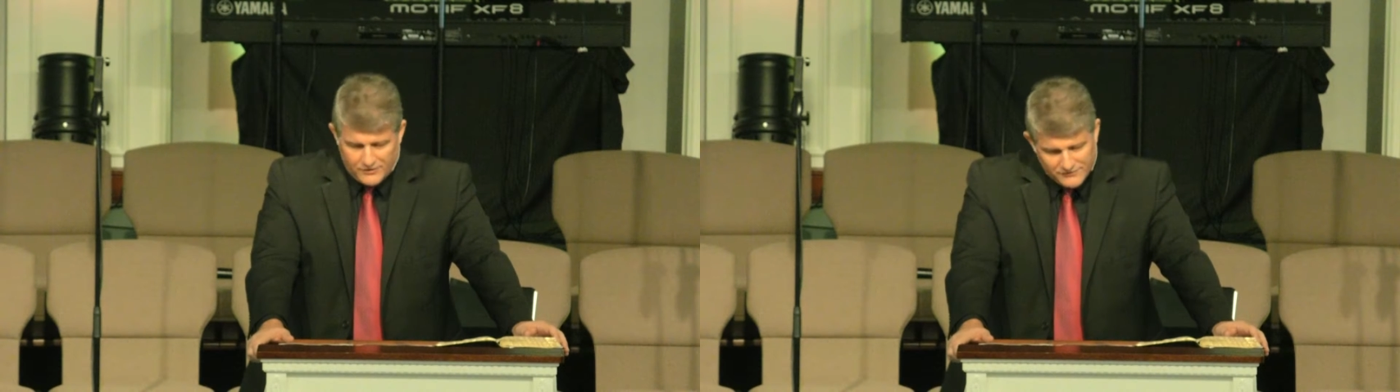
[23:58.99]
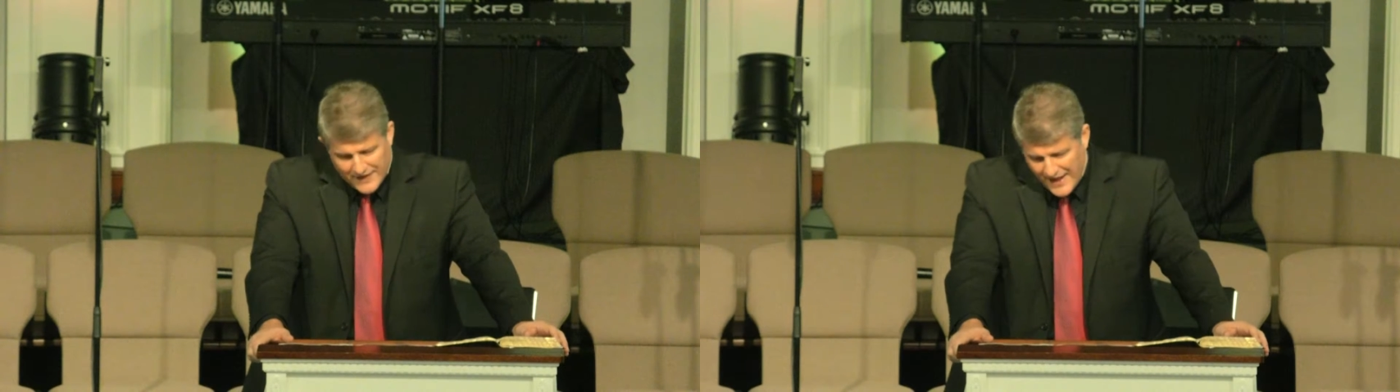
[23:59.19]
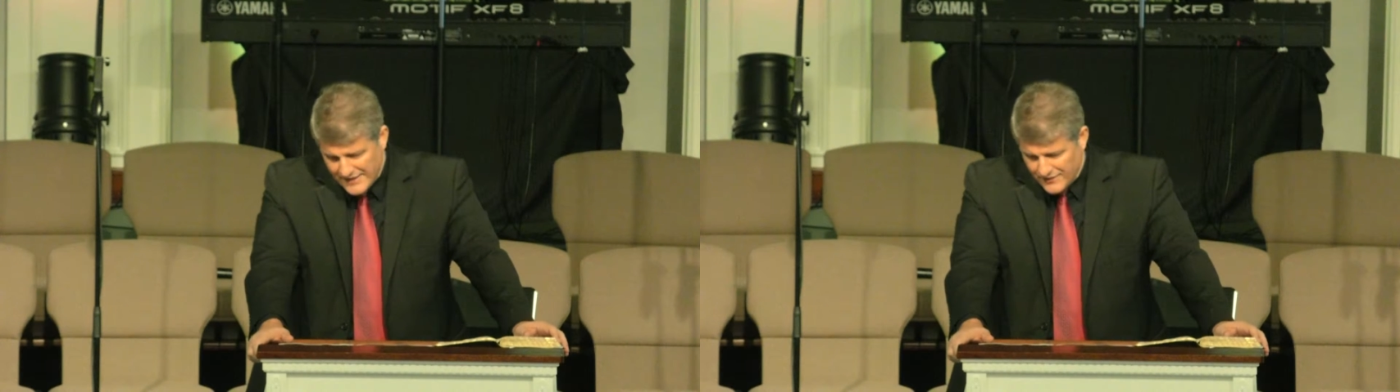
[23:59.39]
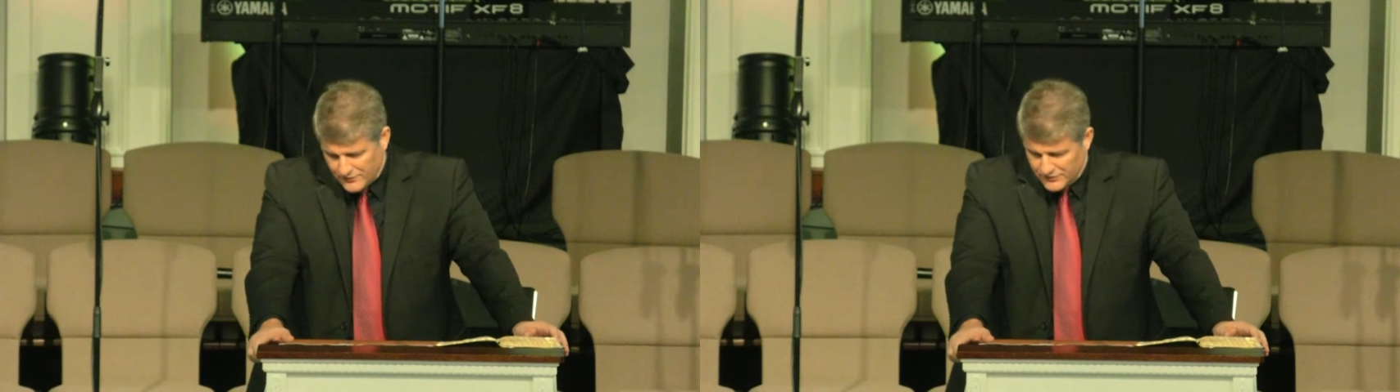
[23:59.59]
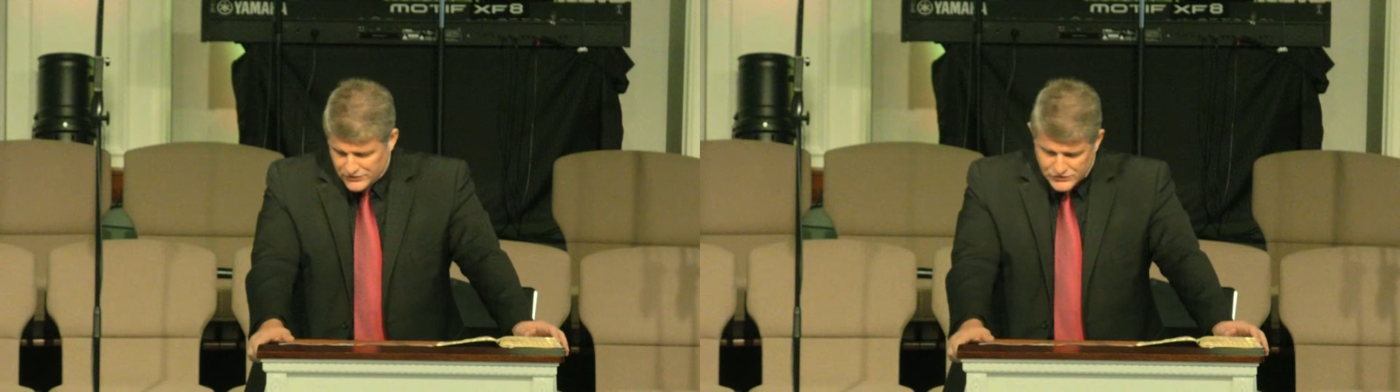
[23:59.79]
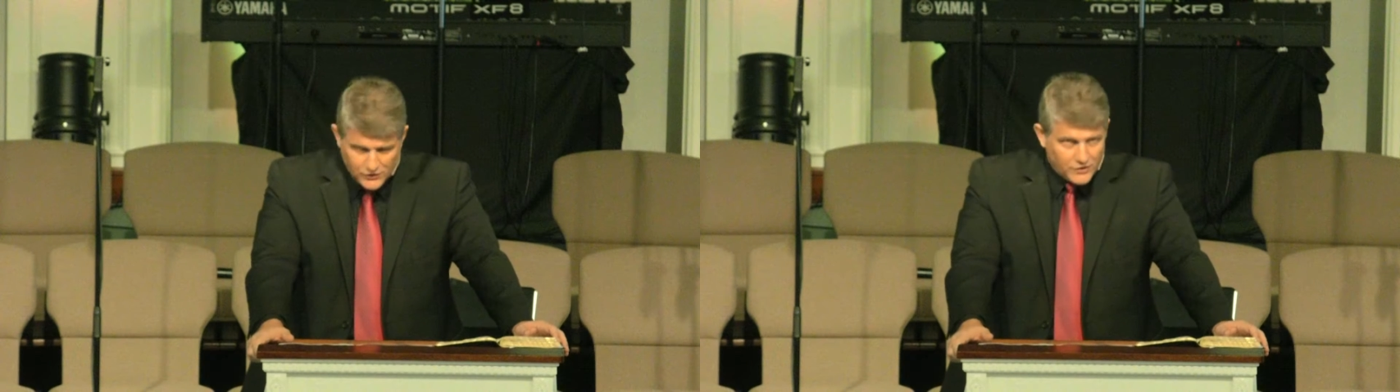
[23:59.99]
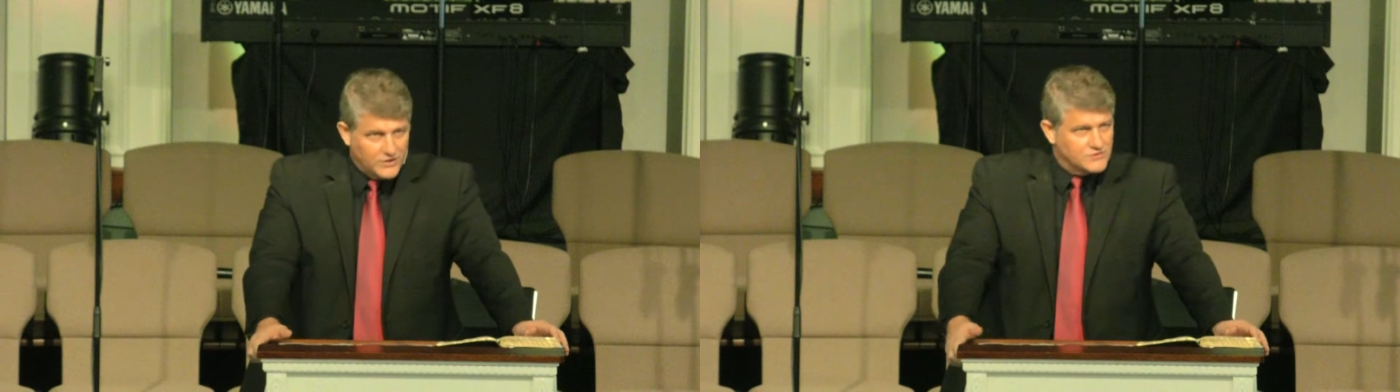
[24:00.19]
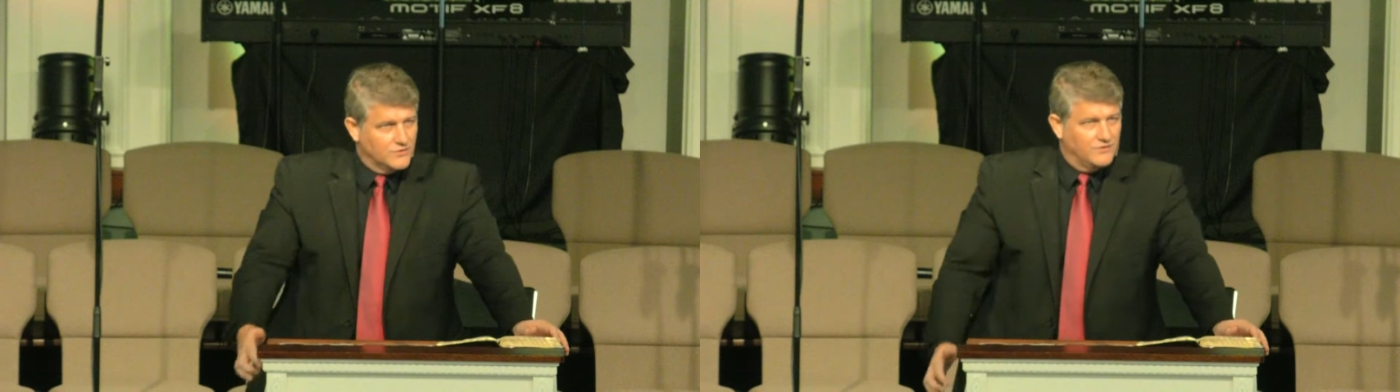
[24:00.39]
divided or
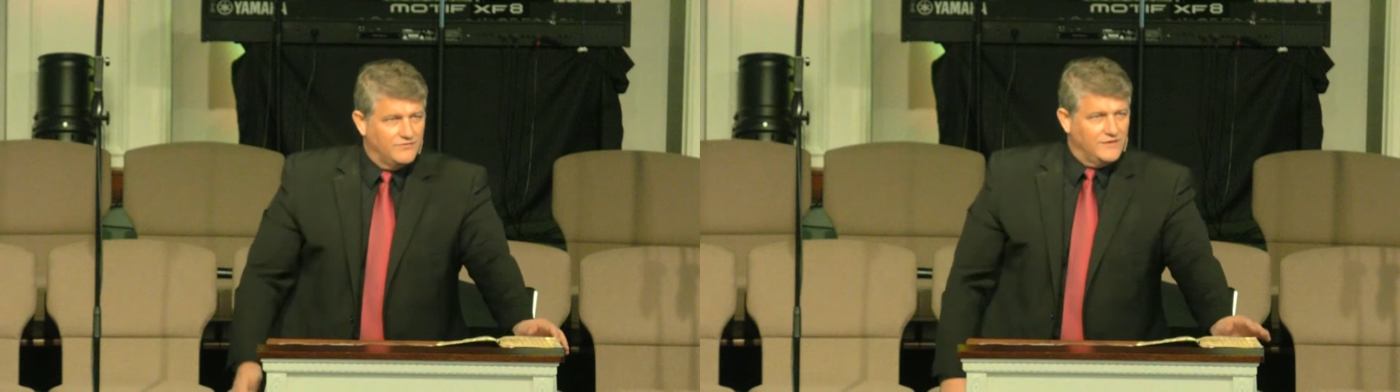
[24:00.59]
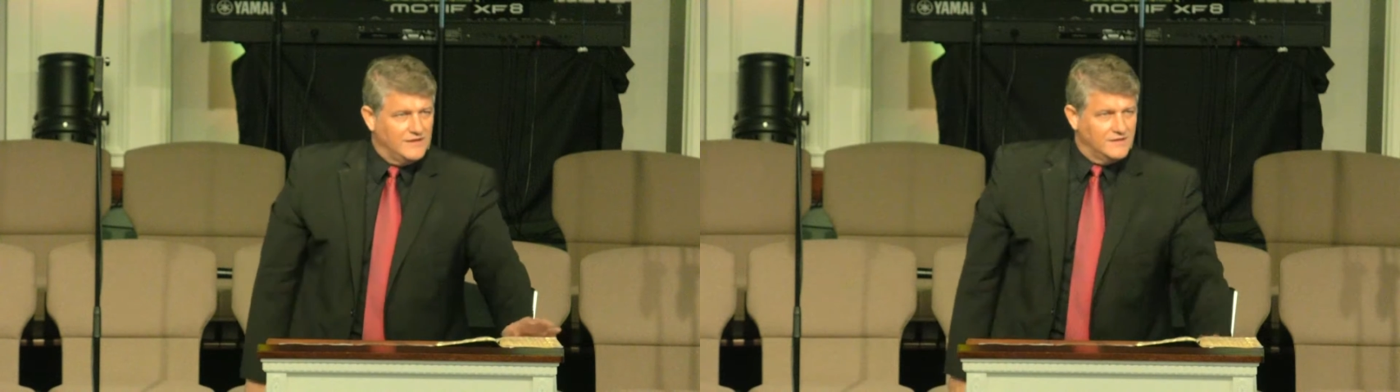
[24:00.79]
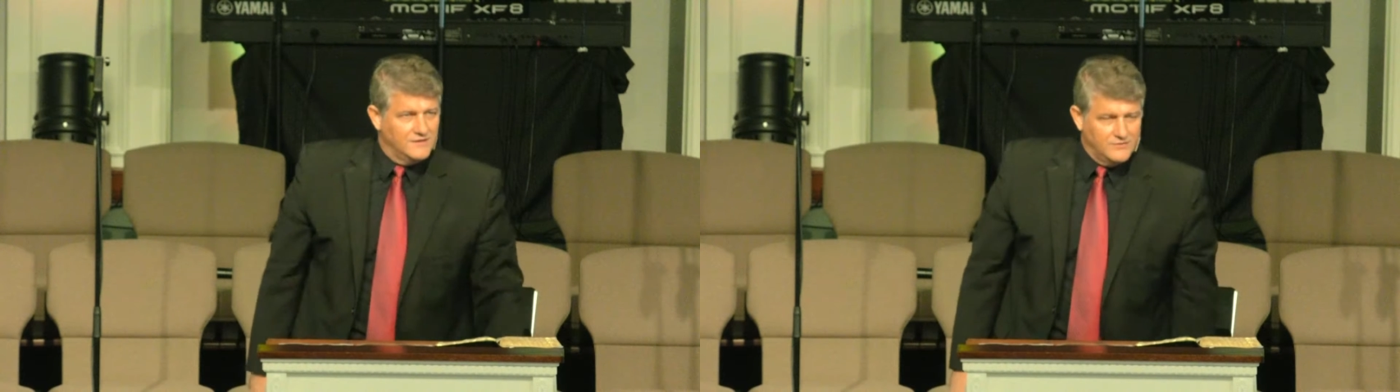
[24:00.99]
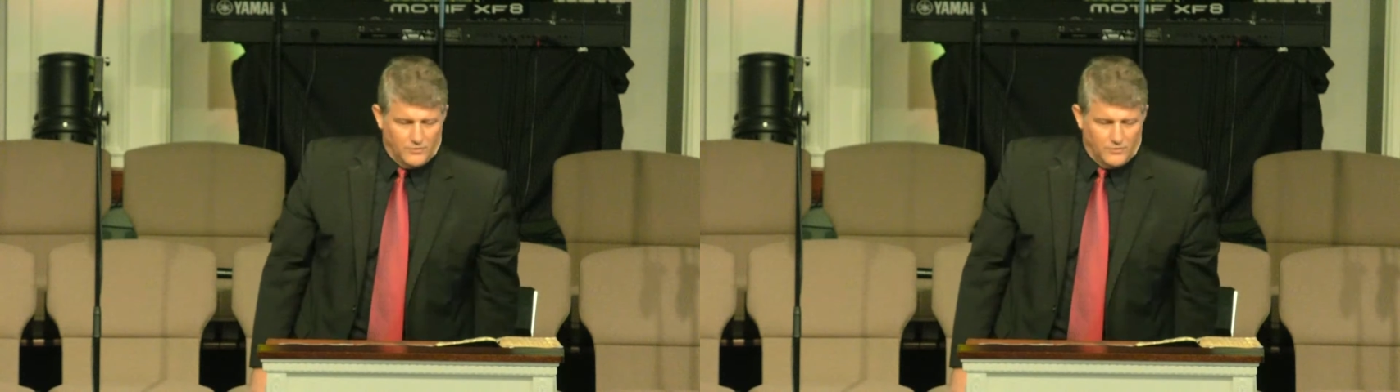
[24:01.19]
discouraged or defeated